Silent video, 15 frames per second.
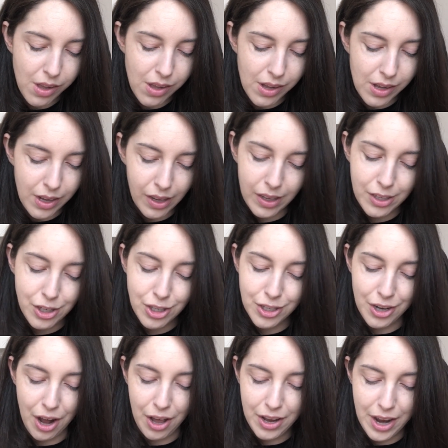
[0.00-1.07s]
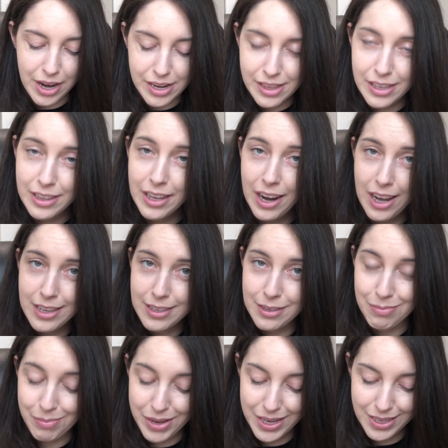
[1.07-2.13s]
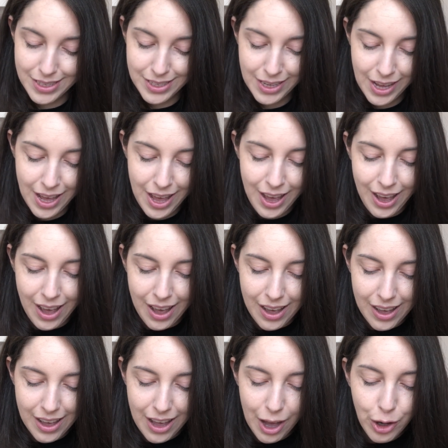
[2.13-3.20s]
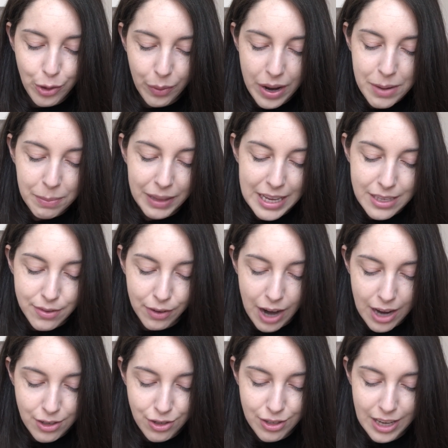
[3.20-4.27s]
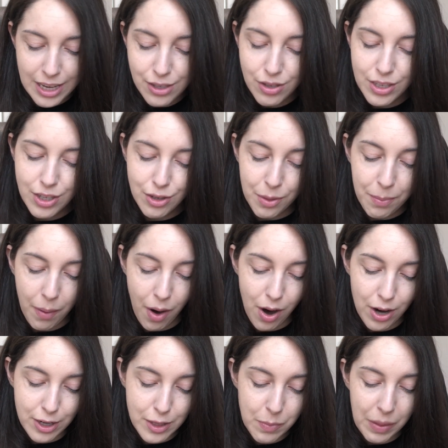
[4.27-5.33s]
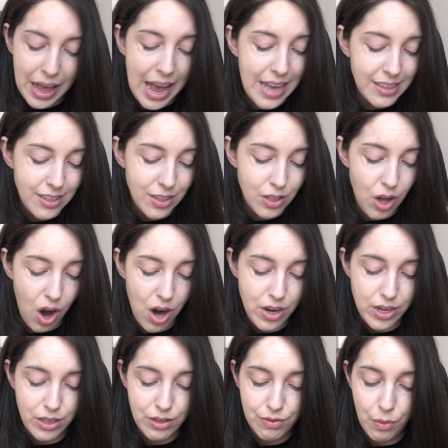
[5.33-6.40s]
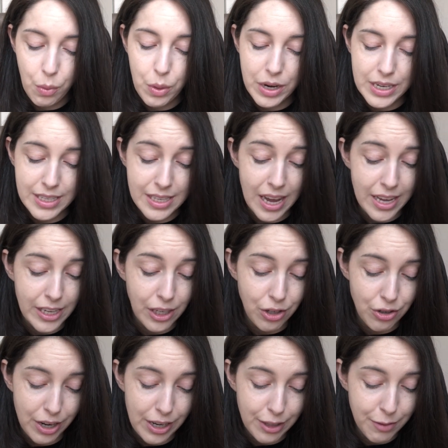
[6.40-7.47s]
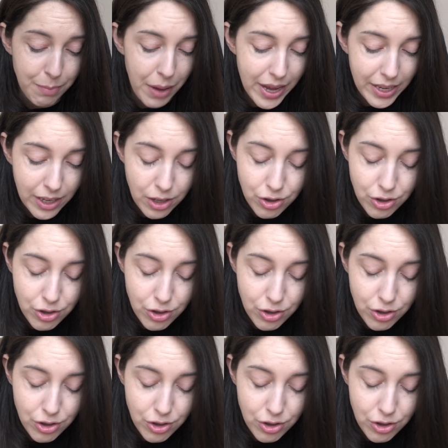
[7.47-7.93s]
Uh, just not anything that I submit. Uh, a great place for exercise. So these are parks, plazas, gardens, forests, hiking trails, biking